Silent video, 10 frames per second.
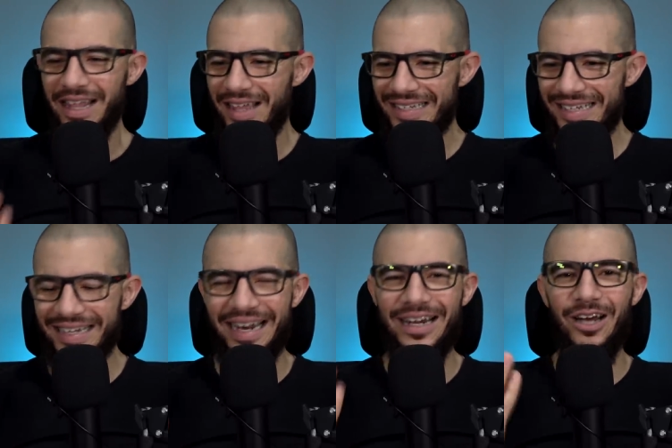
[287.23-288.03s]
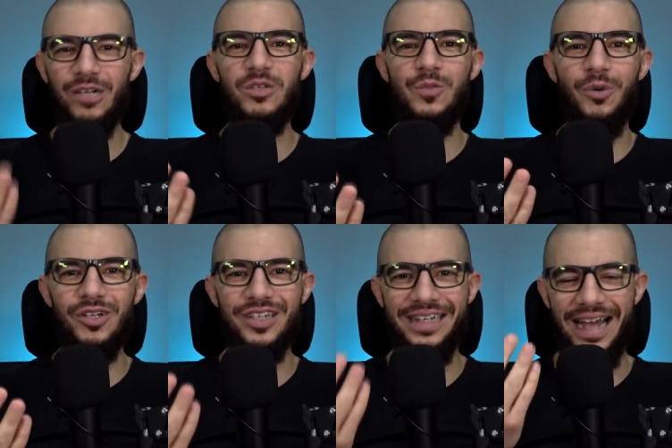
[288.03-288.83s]
This is an anonymous
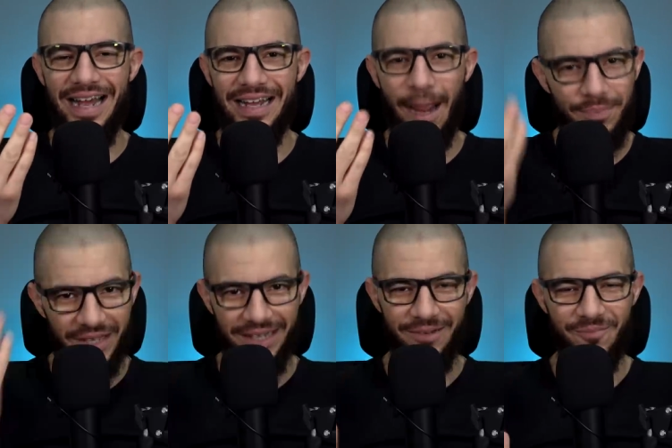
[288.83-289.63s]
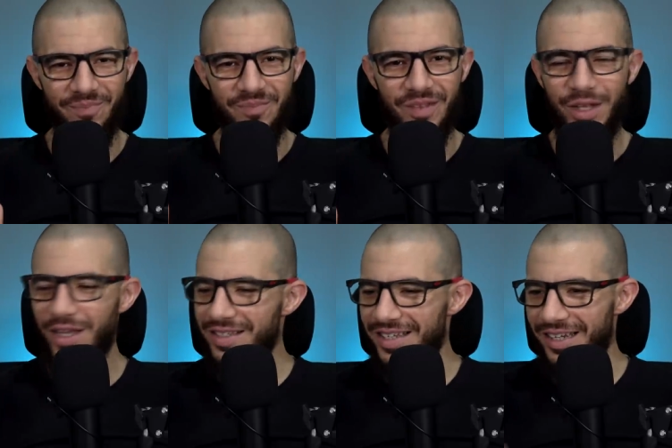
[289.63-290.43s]
person, yeah, captain.
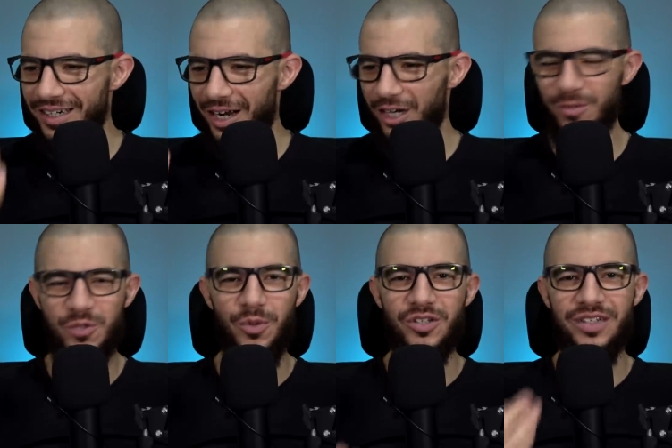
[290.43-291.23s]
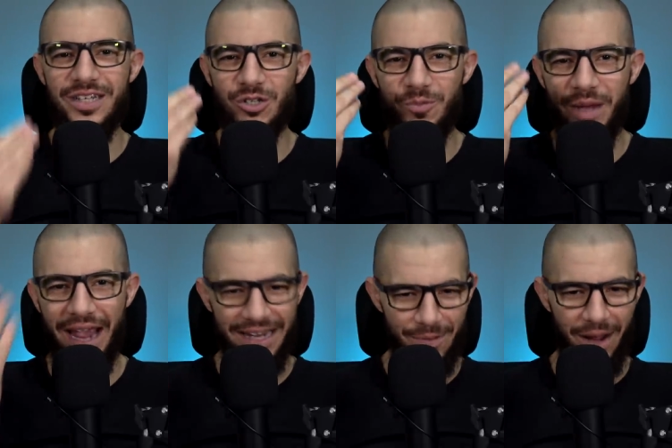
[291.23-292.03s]
This is an anonymous person. This could be
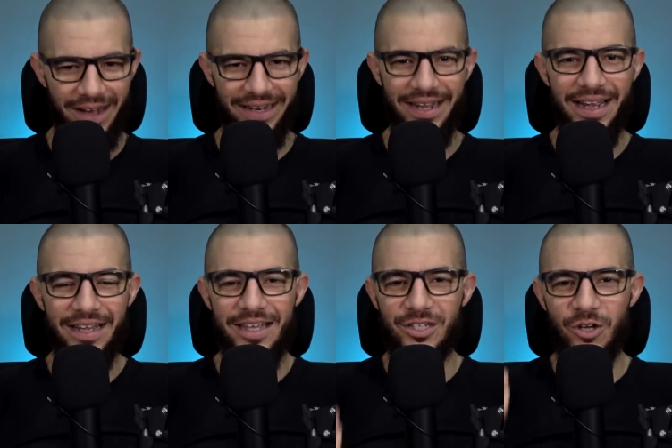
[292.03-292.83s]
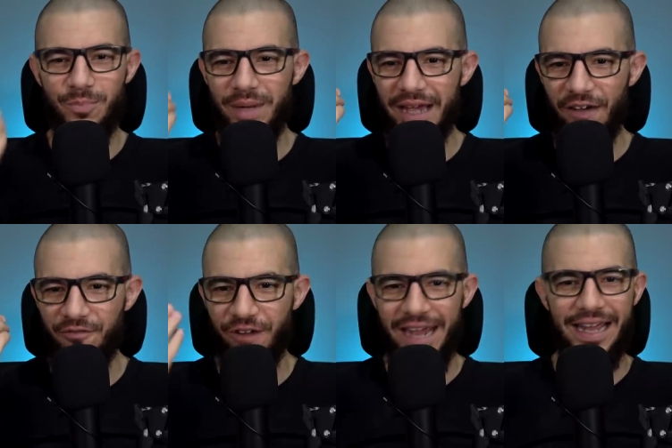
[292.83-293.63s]
anybody. This could be a
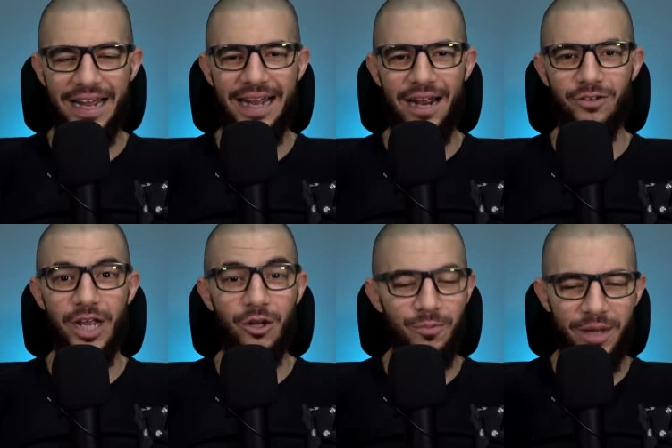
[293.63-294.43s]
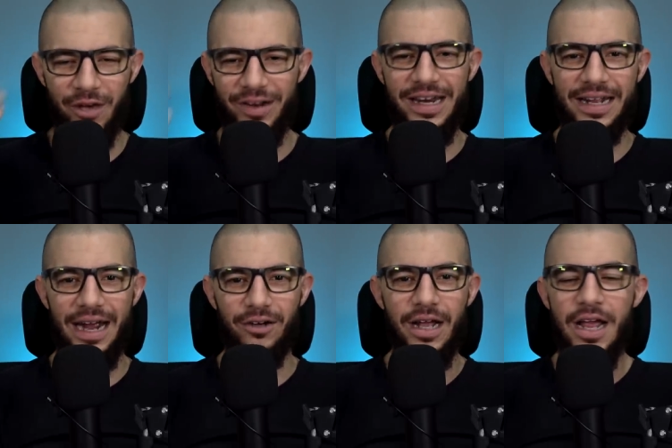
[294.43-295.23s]
fake account. It could be a real account.